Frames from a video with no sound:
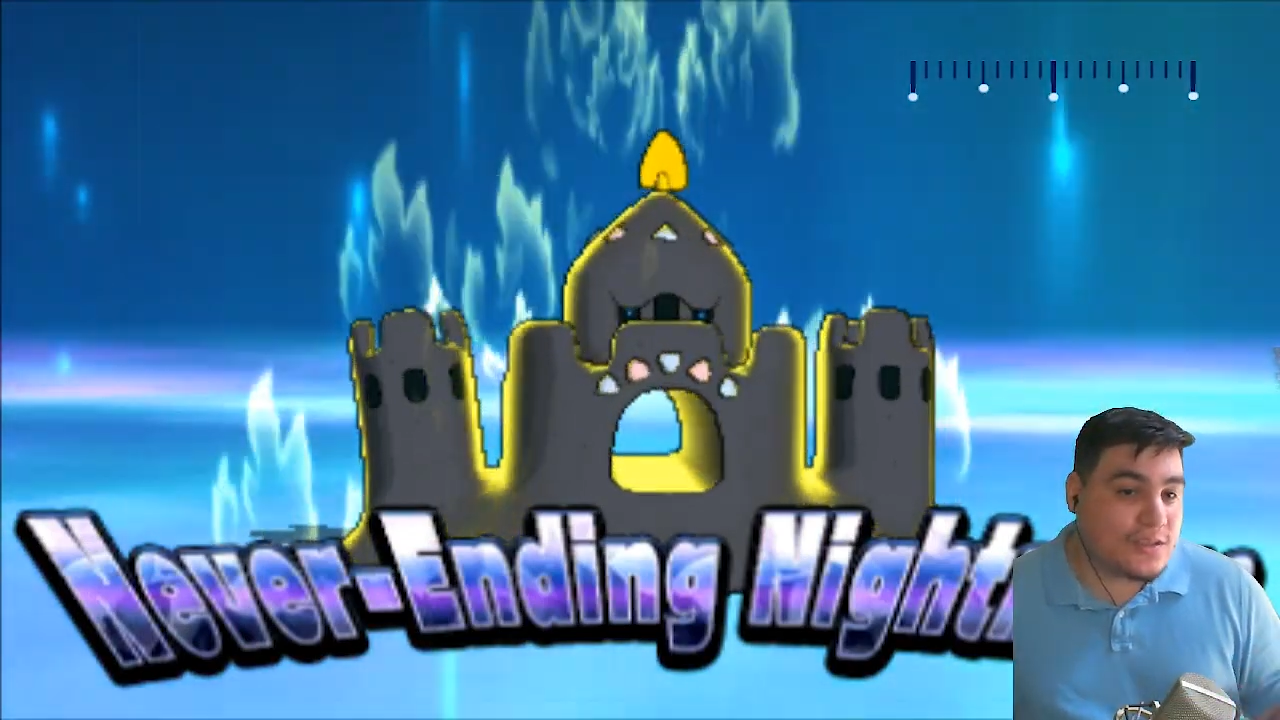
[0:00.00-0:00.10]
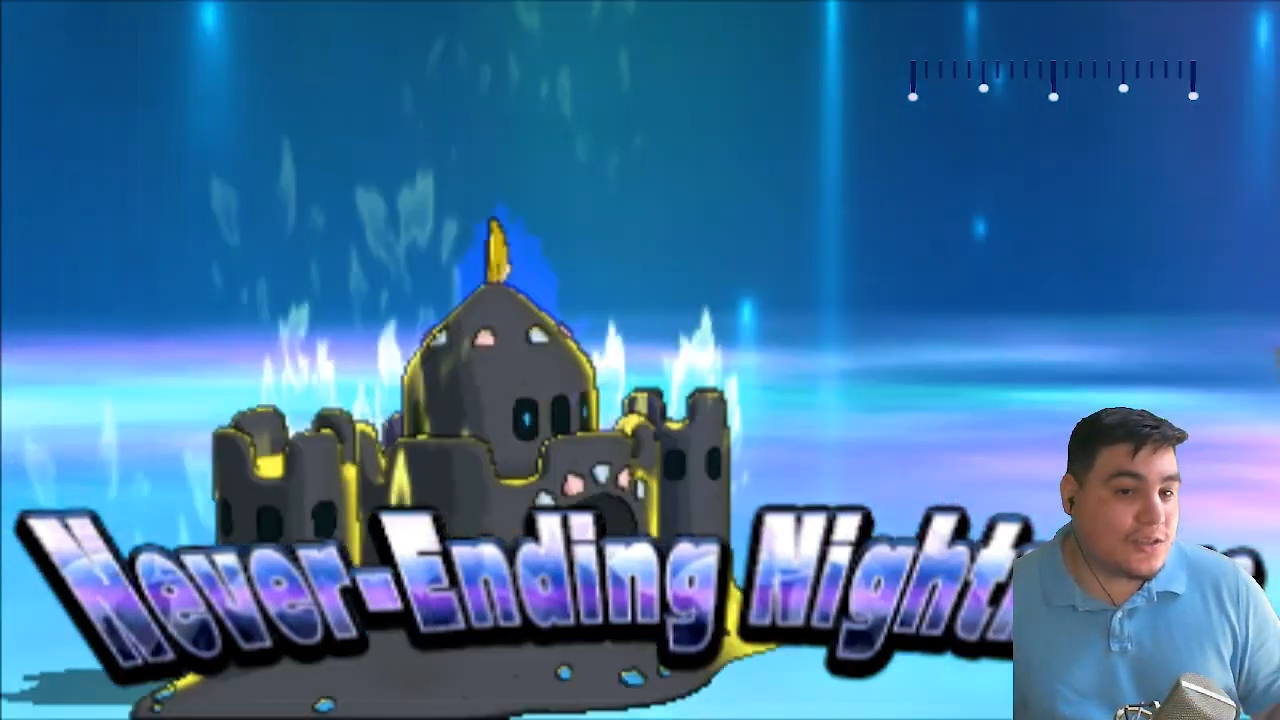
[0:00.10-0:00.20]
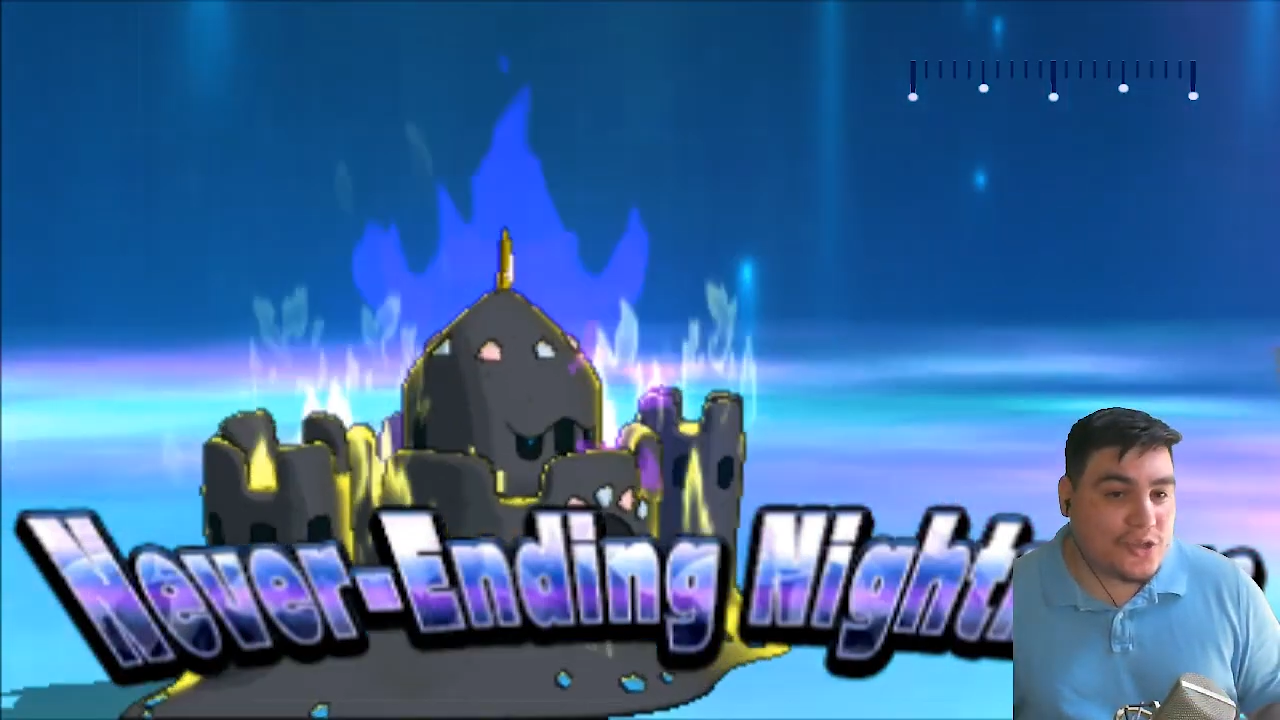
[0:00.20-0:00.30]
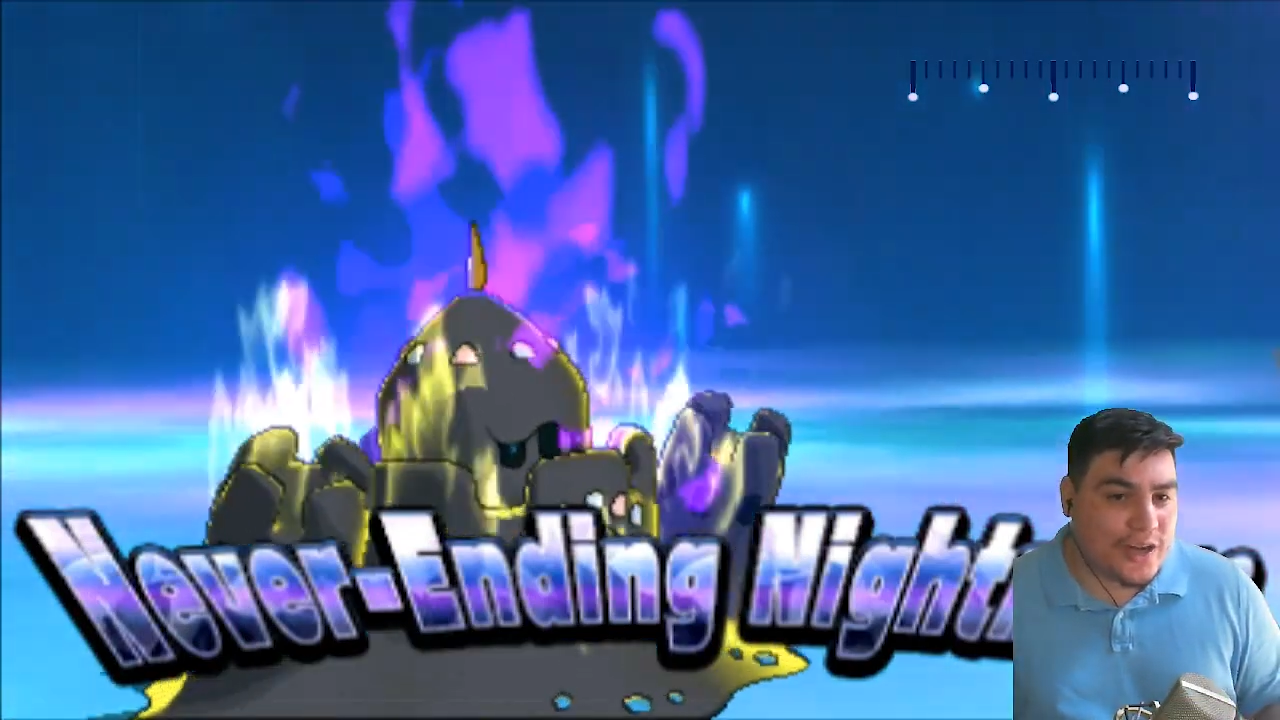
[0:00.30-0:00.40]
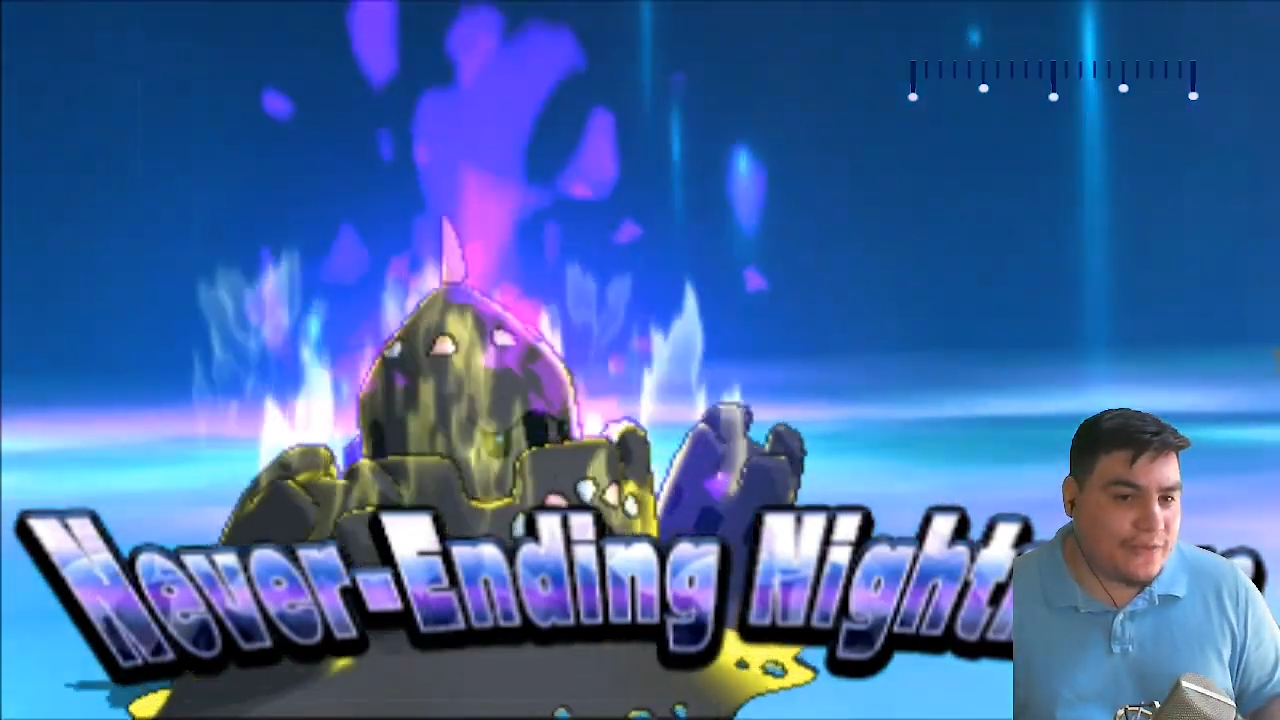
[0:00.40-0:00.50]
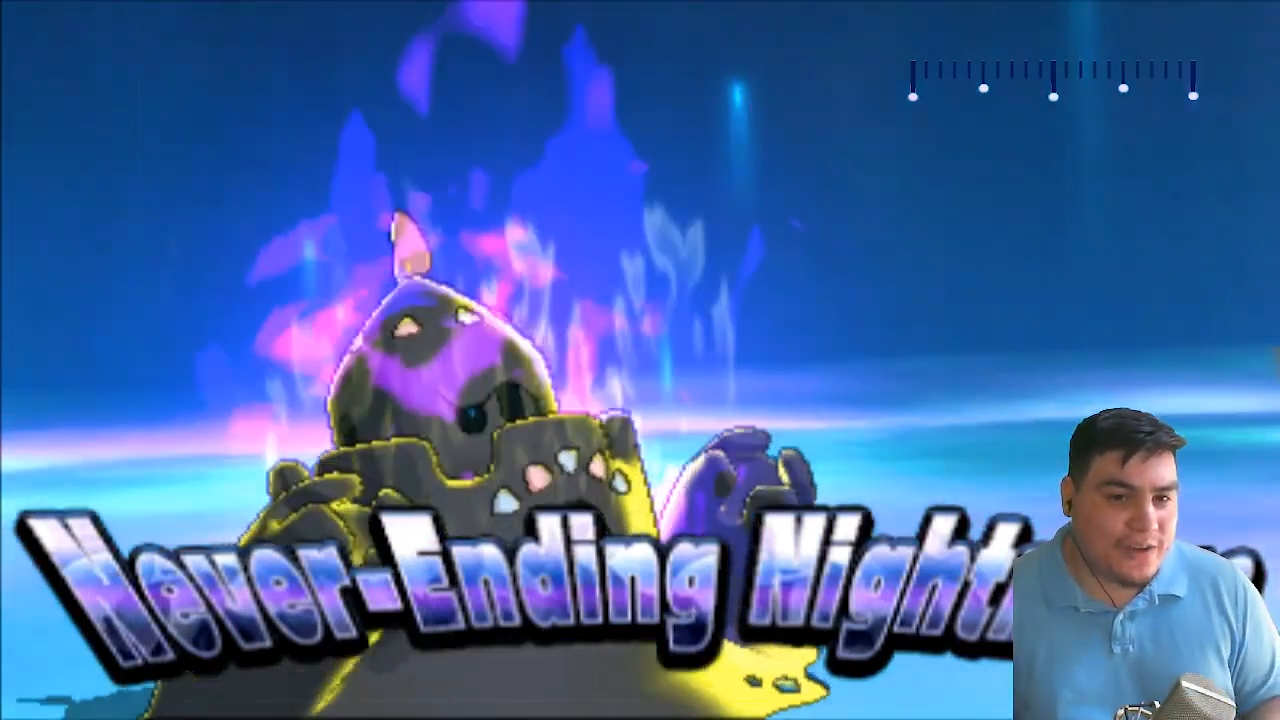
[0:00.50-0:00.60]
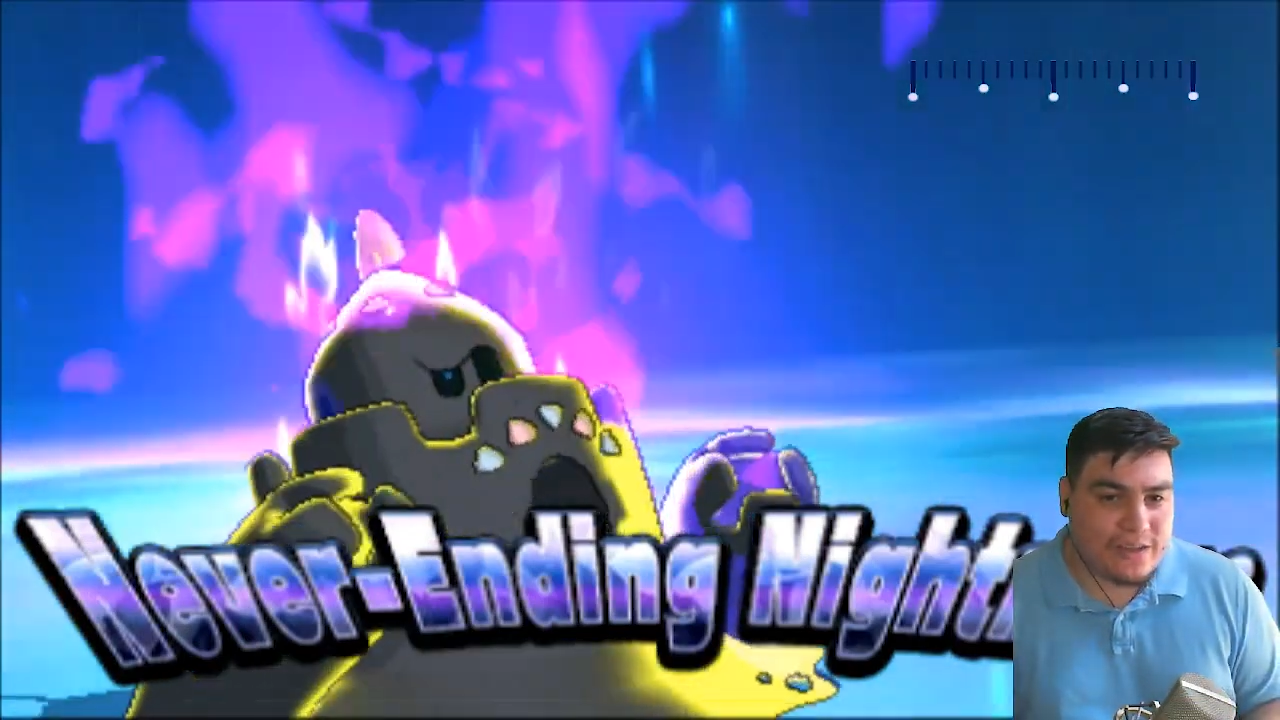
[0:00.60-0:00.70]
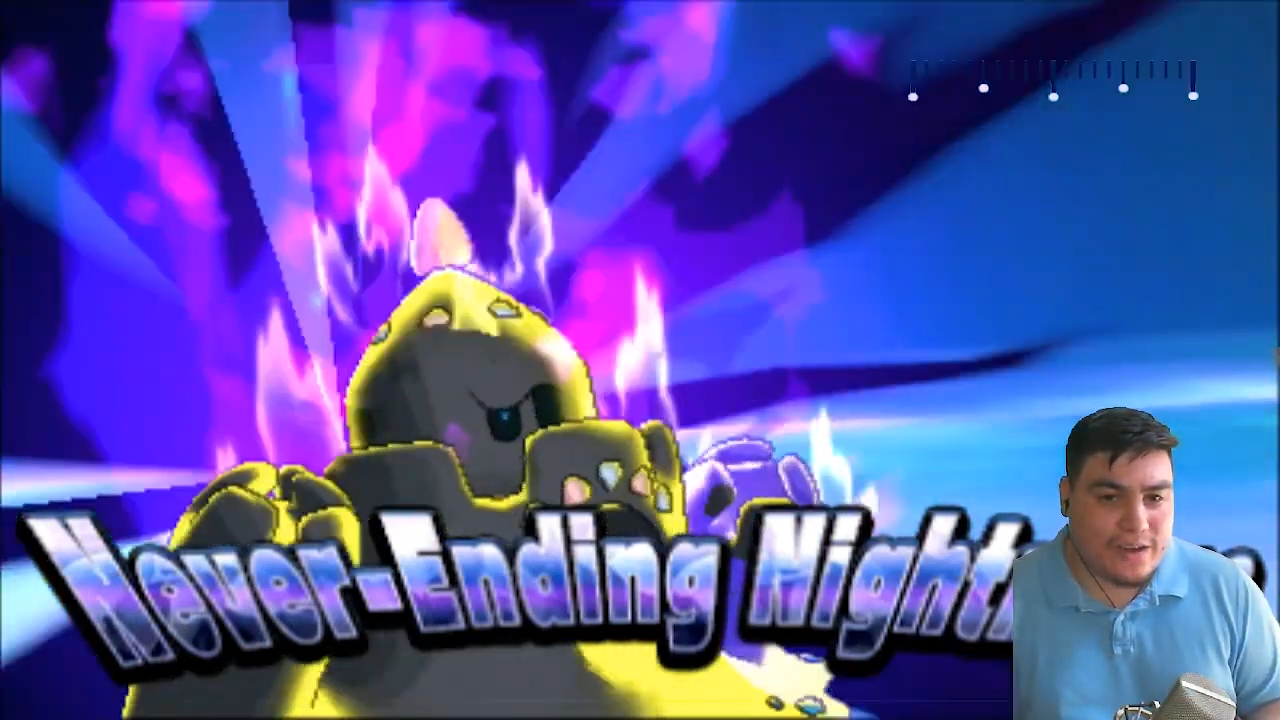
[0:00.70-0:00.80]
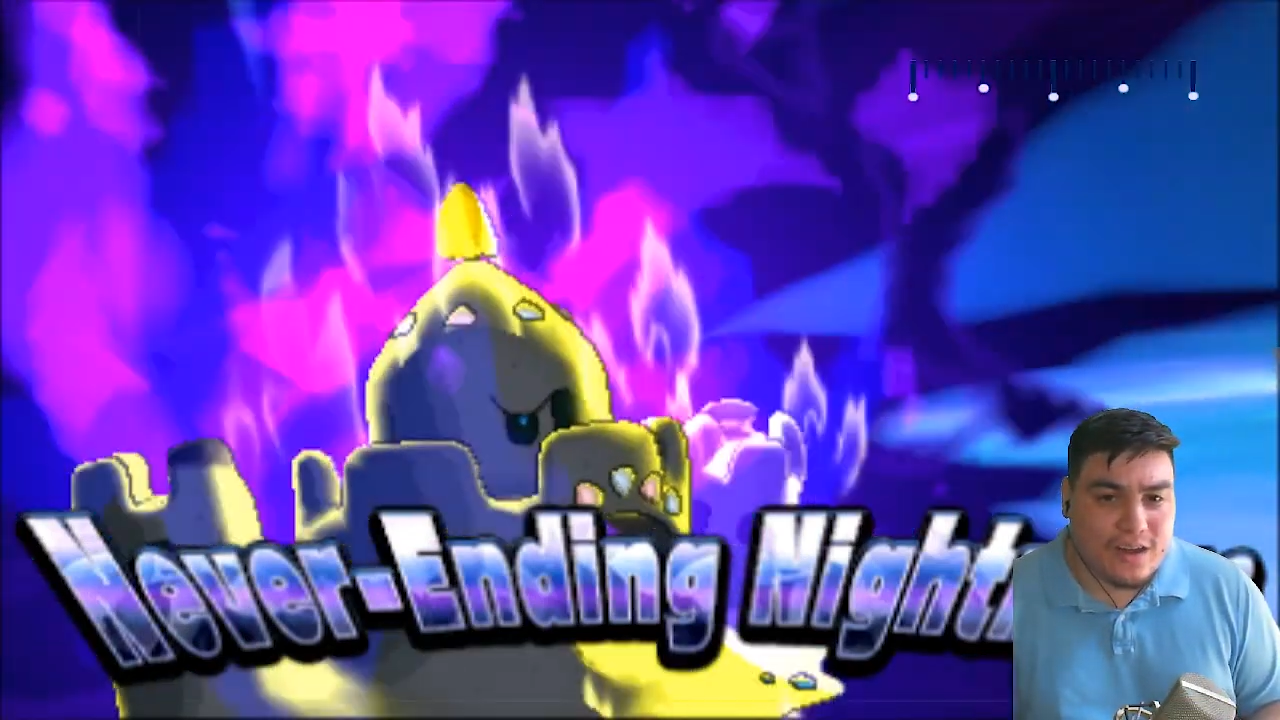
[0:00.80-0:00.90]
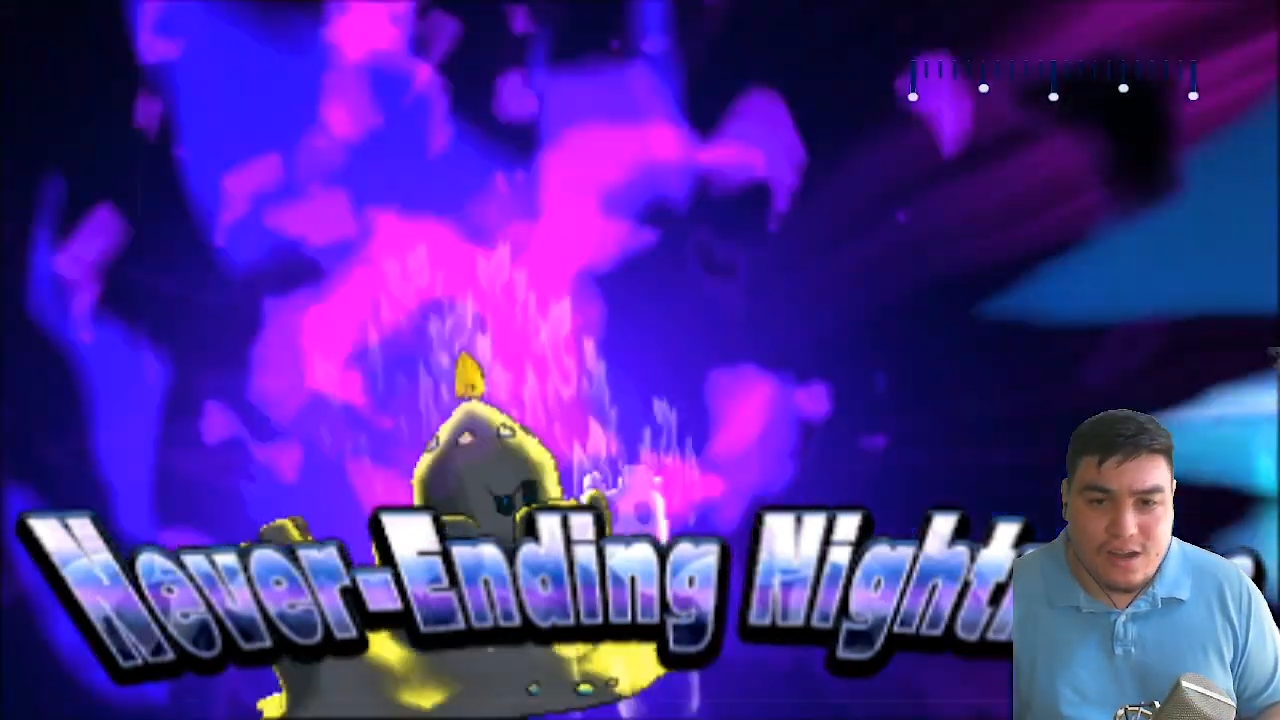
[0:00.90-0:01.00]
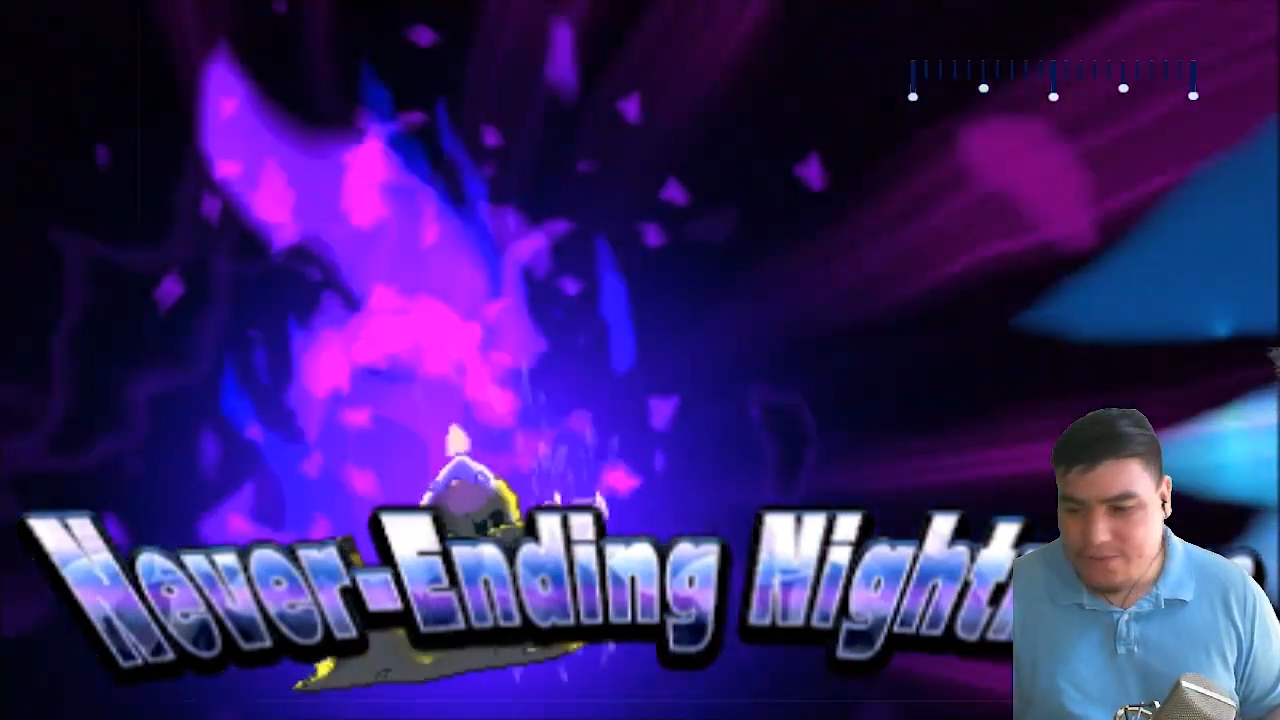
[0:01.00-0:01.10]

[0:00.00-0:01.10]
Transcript: to try to fear the knockoff a